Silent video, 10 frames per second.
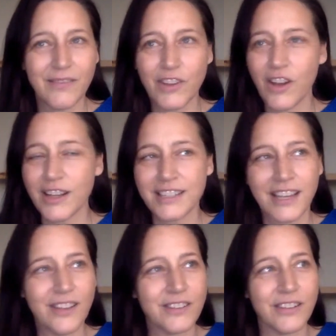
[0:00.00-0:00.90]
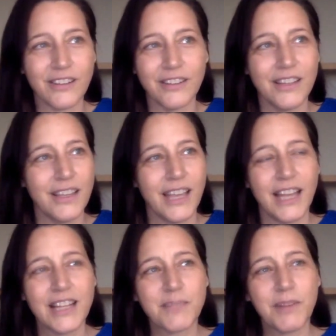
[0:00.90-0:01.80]
God tells her.
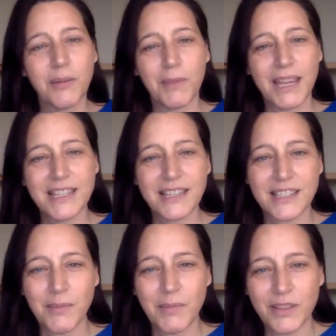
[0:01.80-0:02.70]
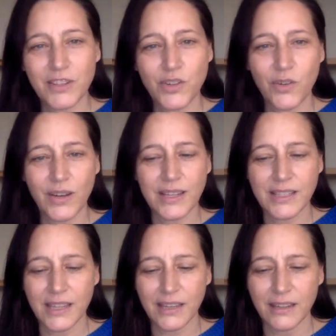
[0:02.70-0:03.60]
And it's been amazing. Some of the stories,
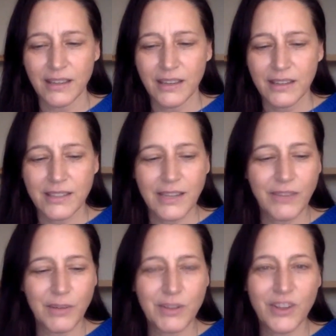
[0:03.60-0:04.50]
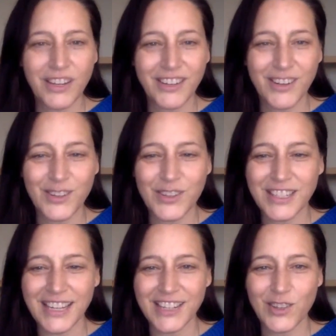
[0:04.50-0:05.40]
like Stephanie was on here on
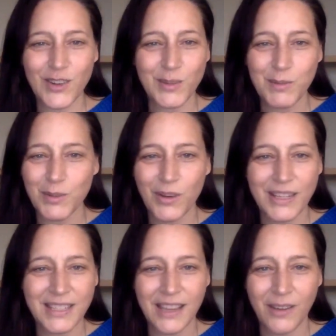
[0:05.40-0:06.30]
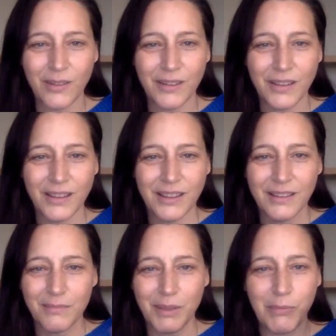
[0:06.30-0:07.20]
Tuesday night sharing some stories how
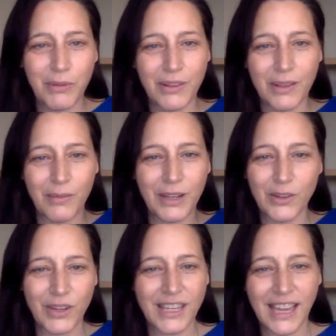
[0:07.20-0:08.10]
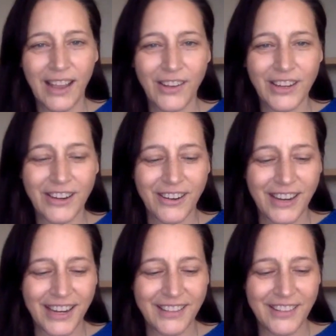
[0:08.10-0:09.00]
people that we knew in
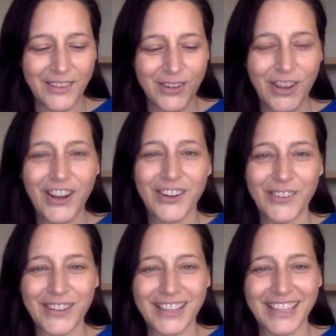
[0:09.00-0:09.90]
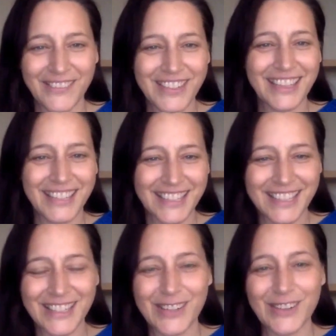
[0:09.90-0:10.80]
Calgary and then their daughter lived in the
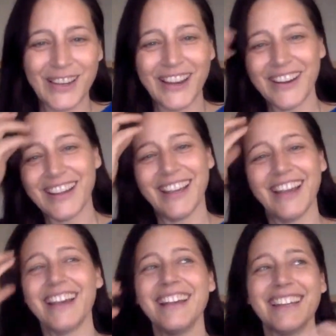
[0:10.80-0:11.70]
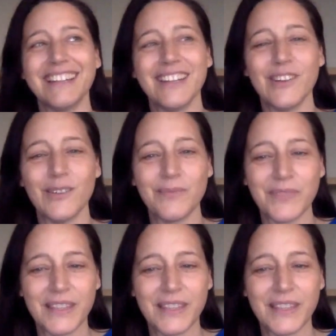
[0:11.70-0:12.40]
Soo area. And, you know,